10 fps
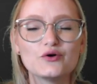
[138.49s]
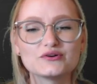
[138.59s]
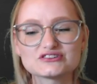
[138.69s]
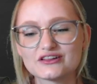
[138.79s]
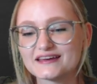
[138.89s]

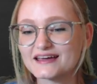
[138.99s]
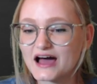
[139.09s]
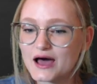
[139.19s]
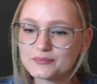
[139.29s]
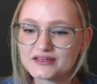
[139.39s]
which I'll link
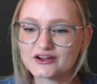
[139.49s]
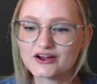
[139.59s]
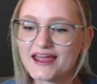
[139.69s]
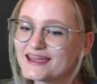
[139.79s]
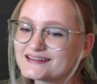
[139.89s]
up
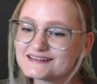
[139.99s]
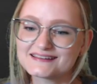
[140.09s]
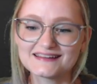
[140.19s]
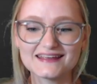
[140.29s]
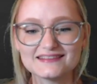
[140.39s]
here and
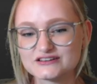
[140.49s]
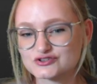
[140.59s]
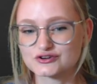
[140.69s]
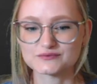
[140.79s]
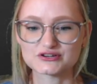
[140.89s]
in the
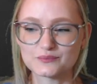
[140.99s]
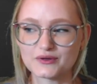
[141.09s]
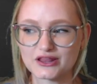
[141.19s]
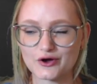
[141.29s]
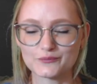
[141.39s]
description
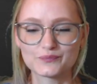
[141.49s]
below.